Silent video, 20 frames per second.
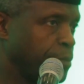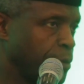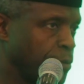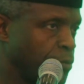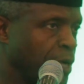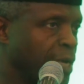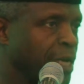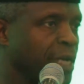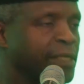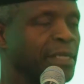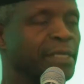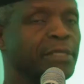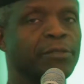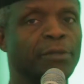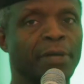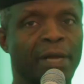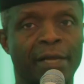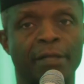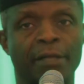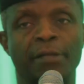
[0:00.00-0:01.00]
related
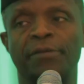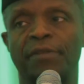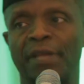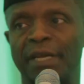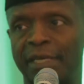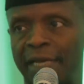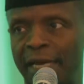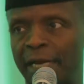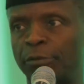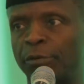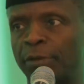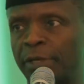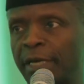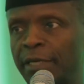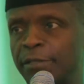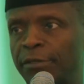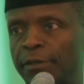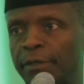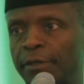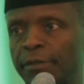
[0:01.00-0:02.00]
to health and
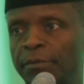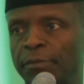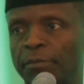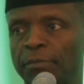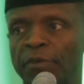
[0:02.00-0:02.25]
education